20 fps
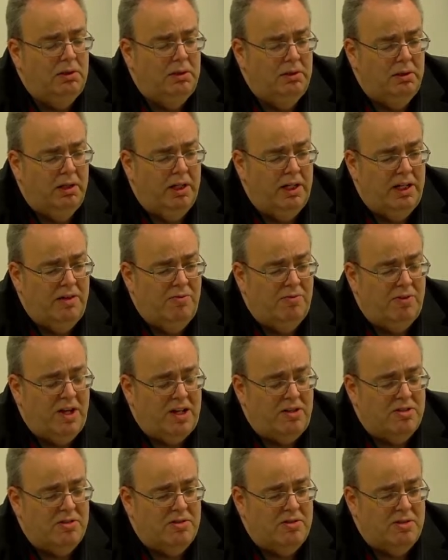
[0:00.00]
an
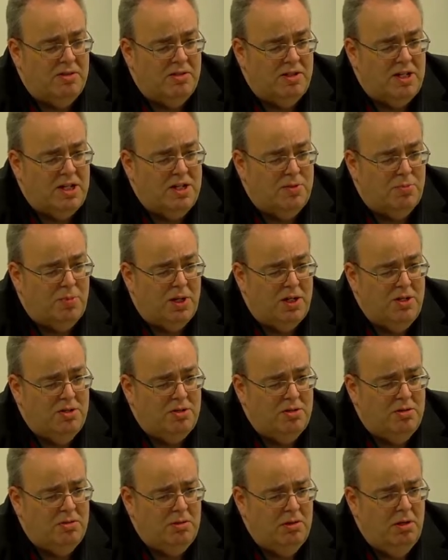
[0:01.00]
infectious disease
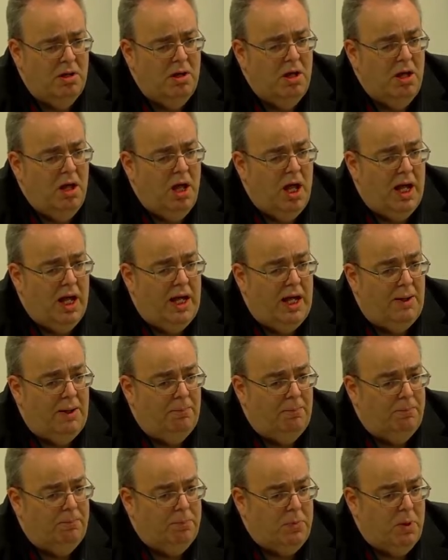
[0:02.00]
patient,
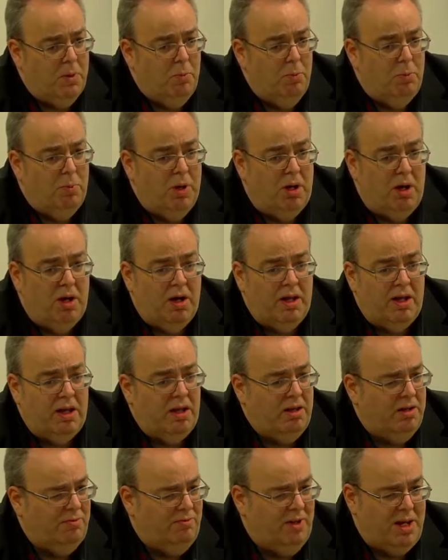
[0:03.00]
by
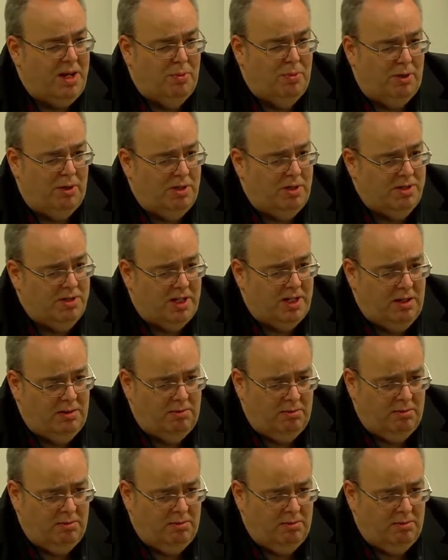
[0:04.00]
a vaporising